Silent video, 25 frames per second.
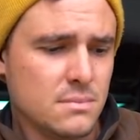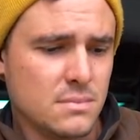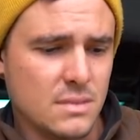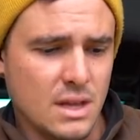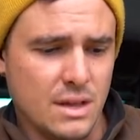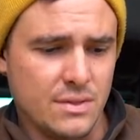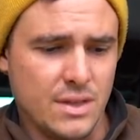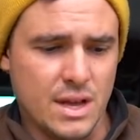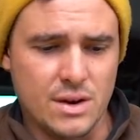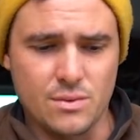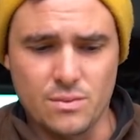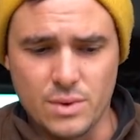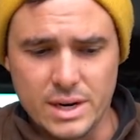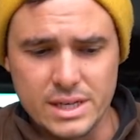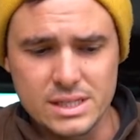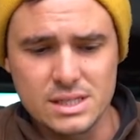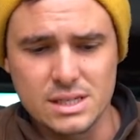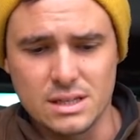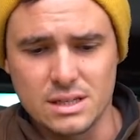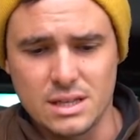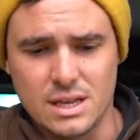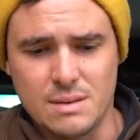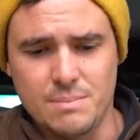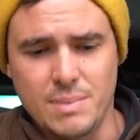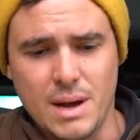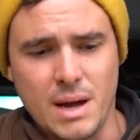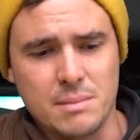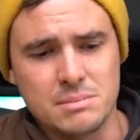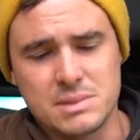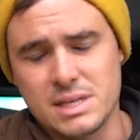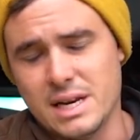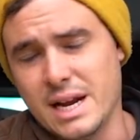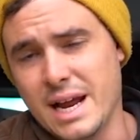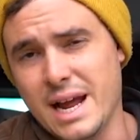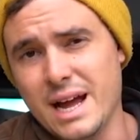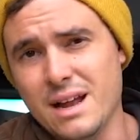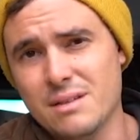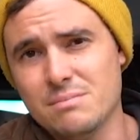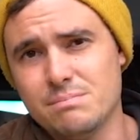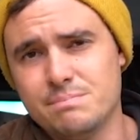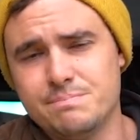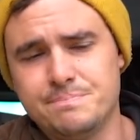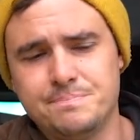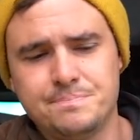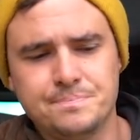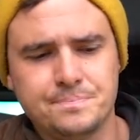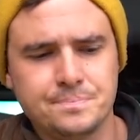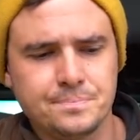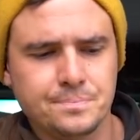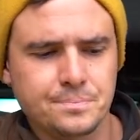And then recently pumped it out
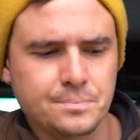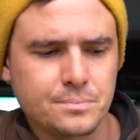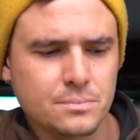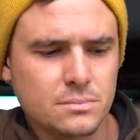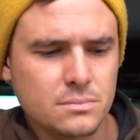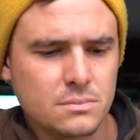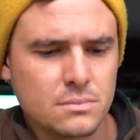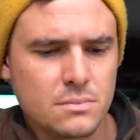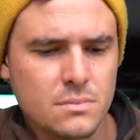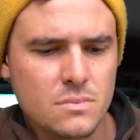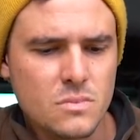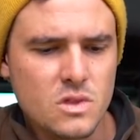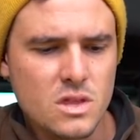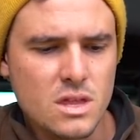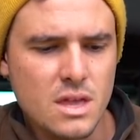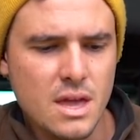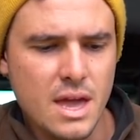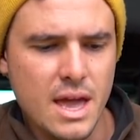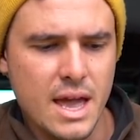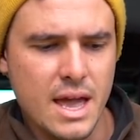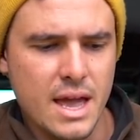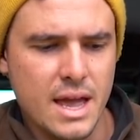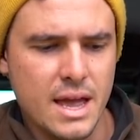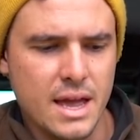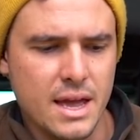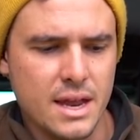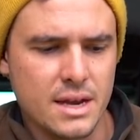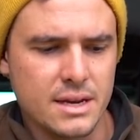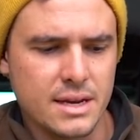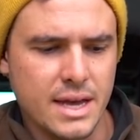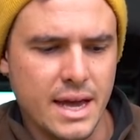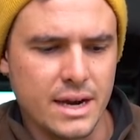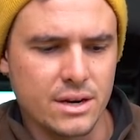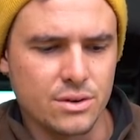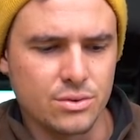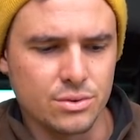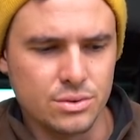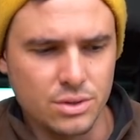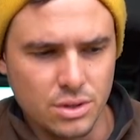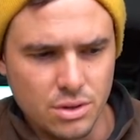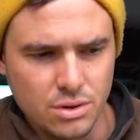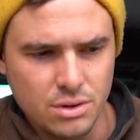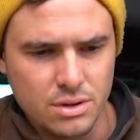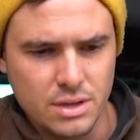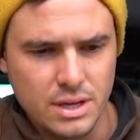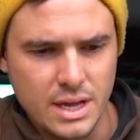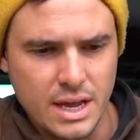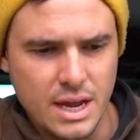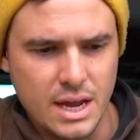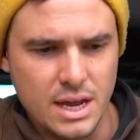and had a good
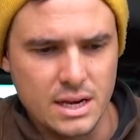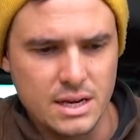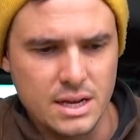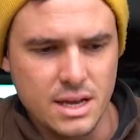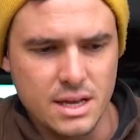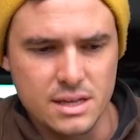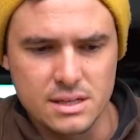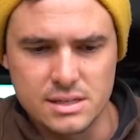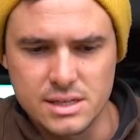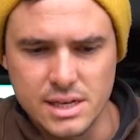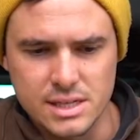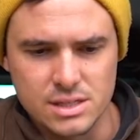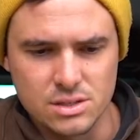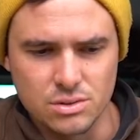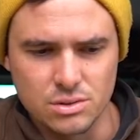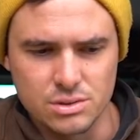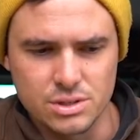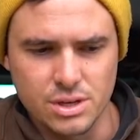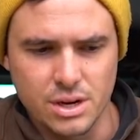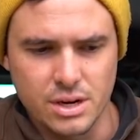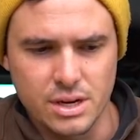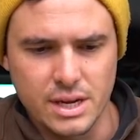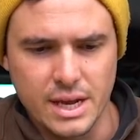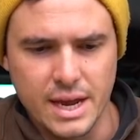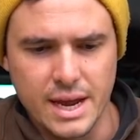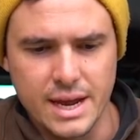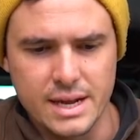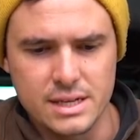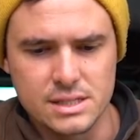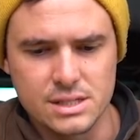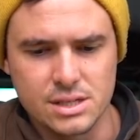look, and yeah, the diesel looked okay.